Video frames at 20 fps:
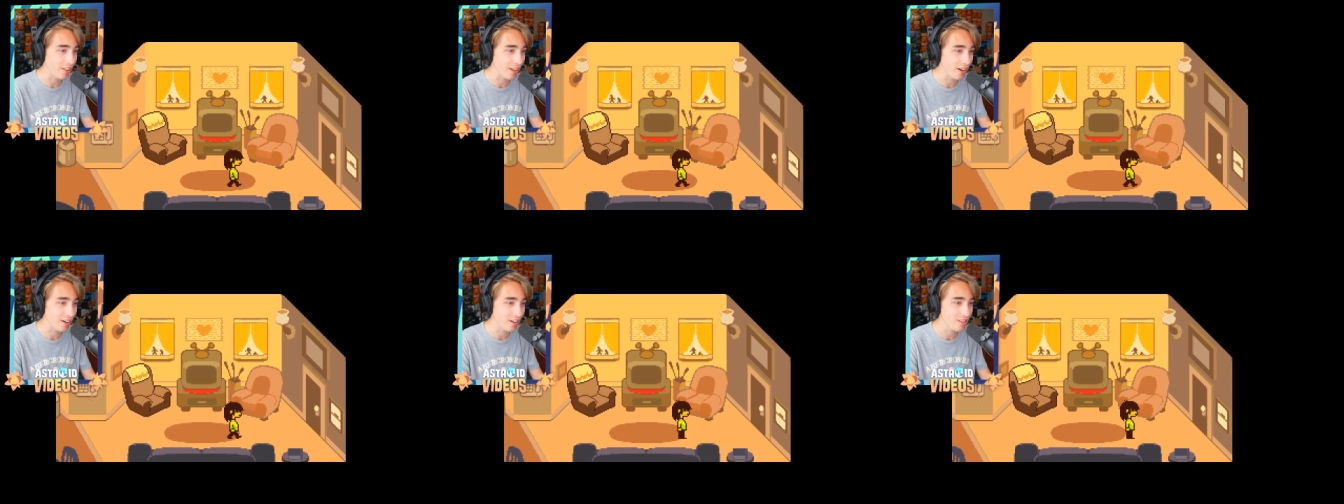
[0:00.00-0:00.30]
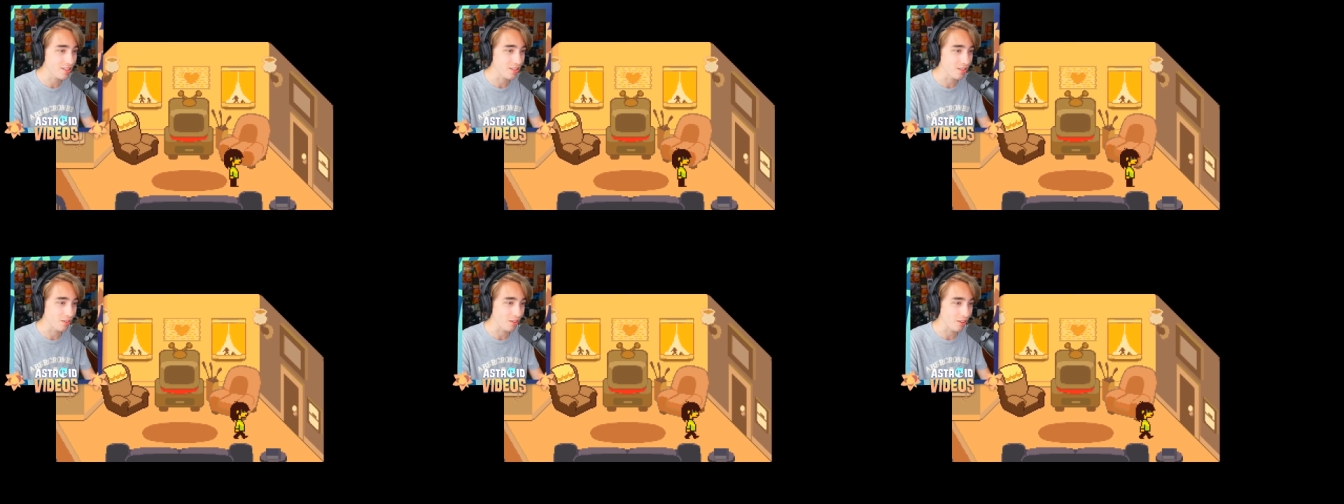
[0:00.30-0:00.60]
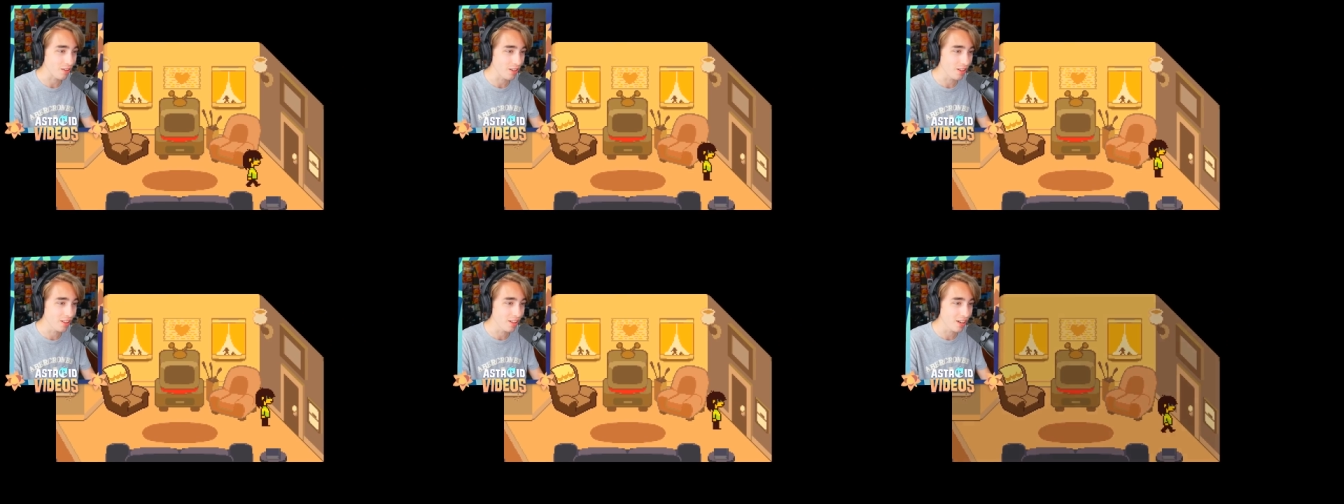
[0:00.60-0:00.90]
there, so
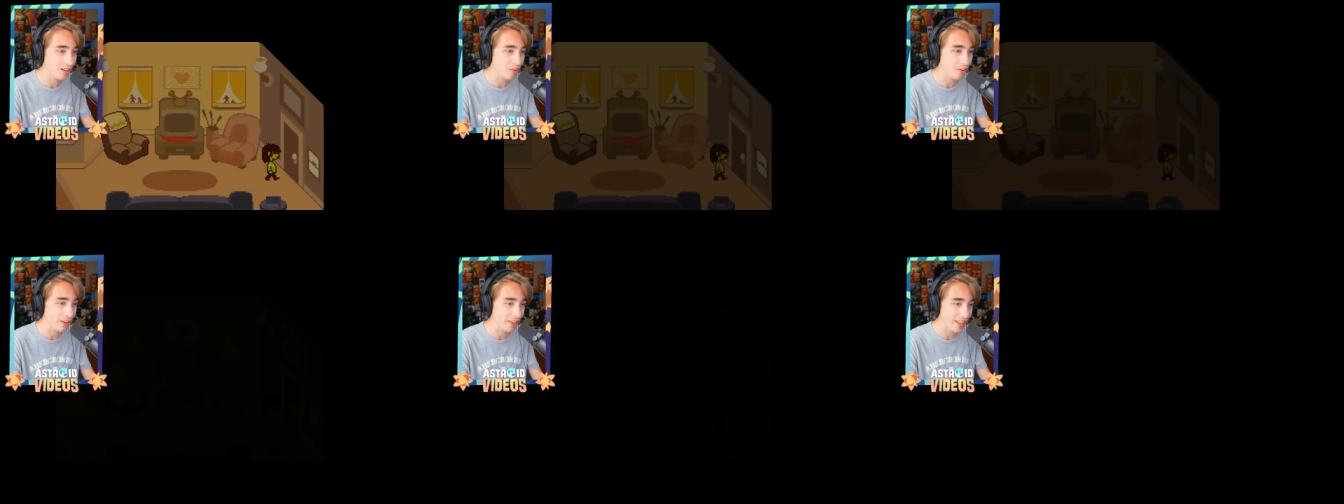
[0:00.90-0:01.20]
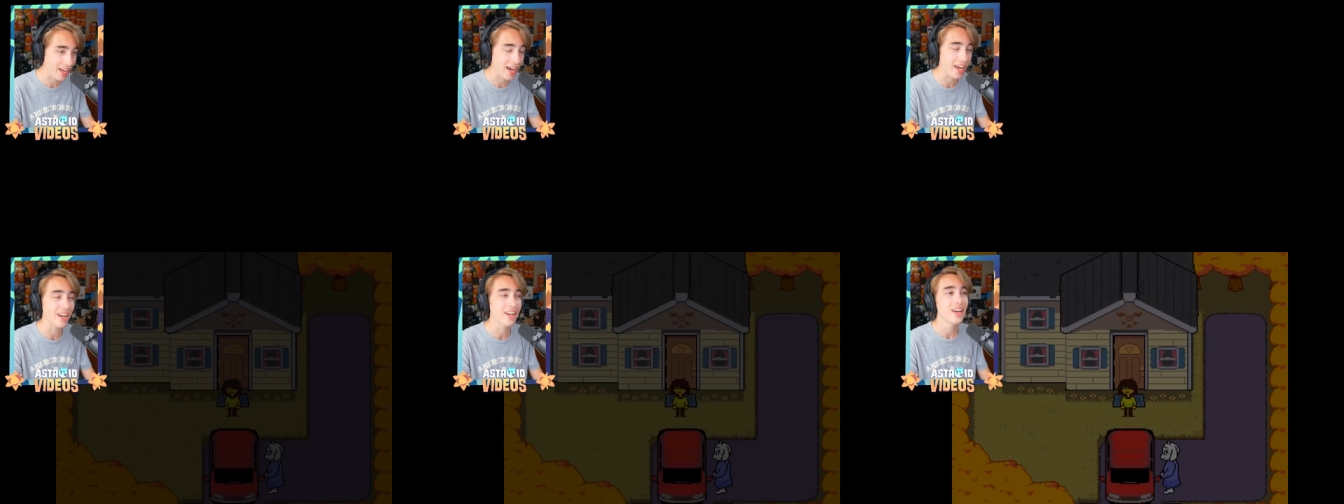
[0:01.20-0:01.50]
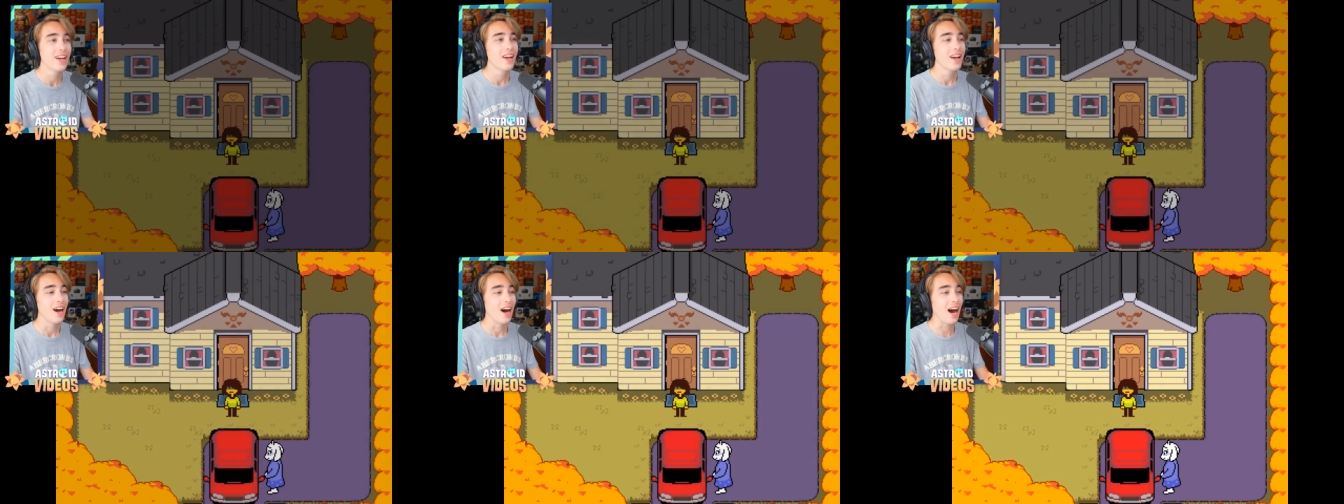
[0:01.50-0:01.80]
good luck with that.
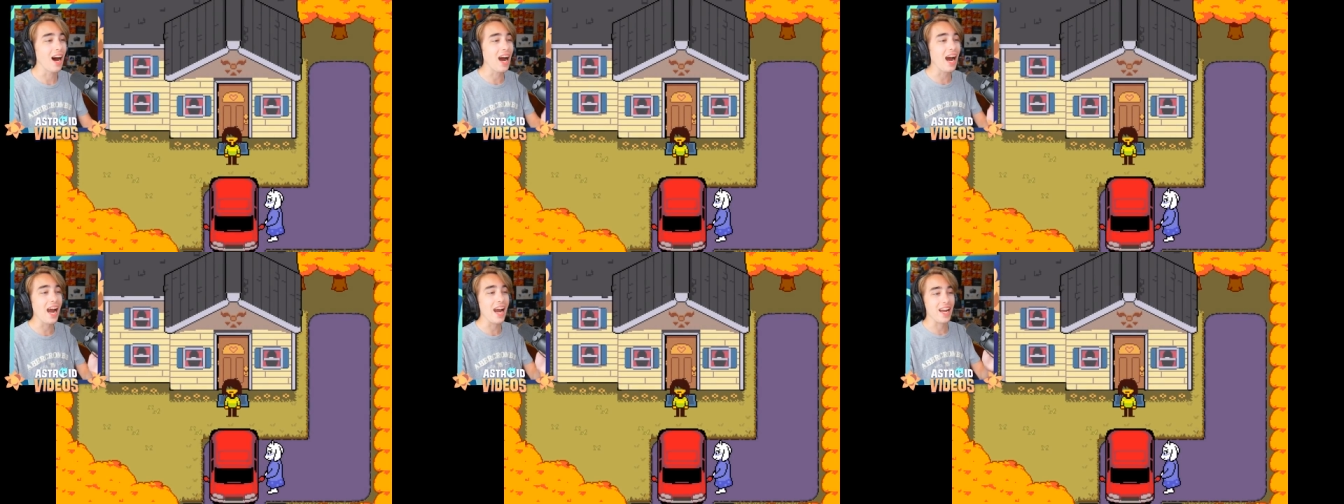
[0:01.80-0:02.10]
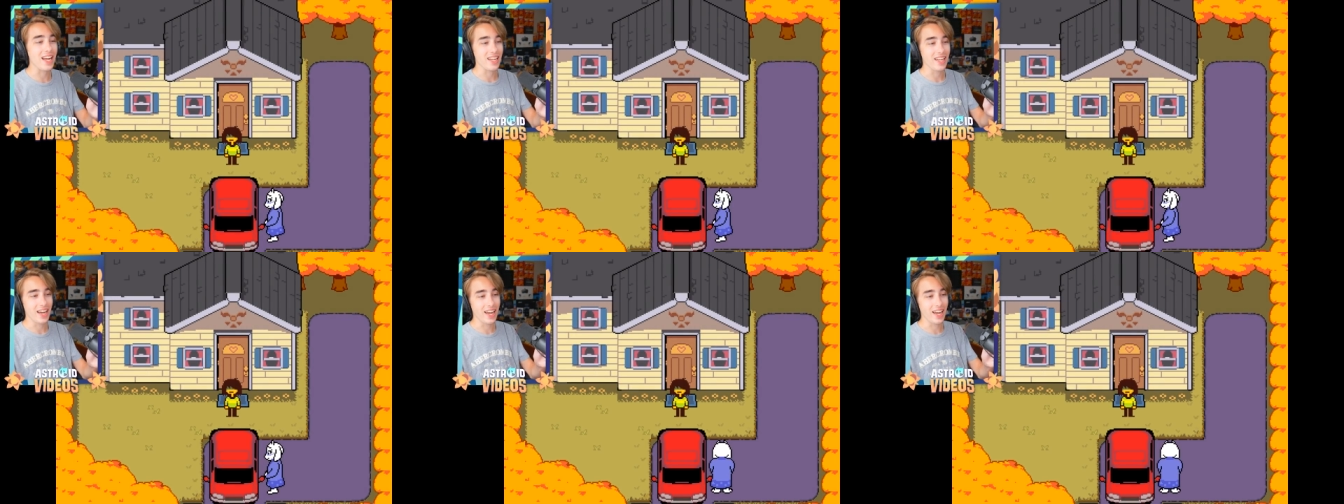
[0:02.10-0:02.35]
Alright,